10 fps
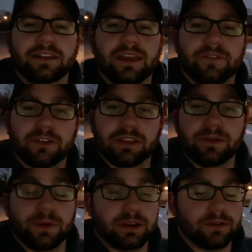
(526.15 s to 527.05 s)
definitely
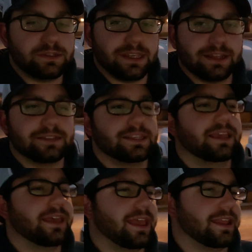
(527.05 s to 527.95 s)
window tints
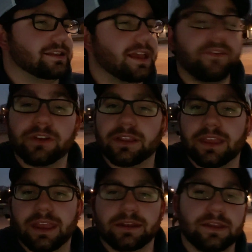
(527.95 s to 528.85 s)
and
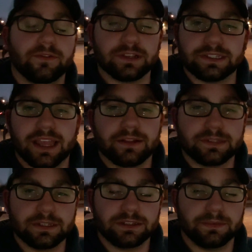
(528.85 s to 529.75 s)
definitely a different sound
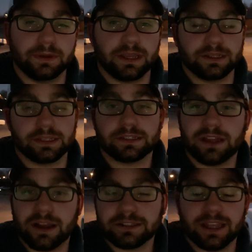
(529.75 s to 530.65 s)
system, because the
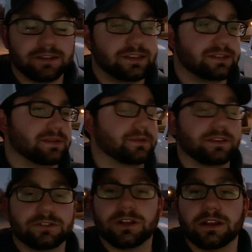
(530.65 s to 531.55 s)
stock sound system in
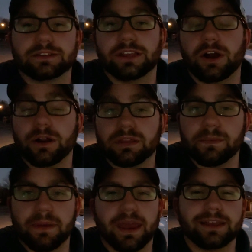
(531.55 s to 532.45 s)
these trucks aren't the
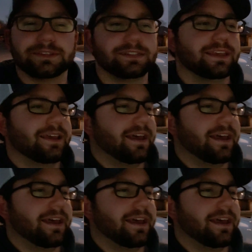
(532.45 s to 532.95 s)
best.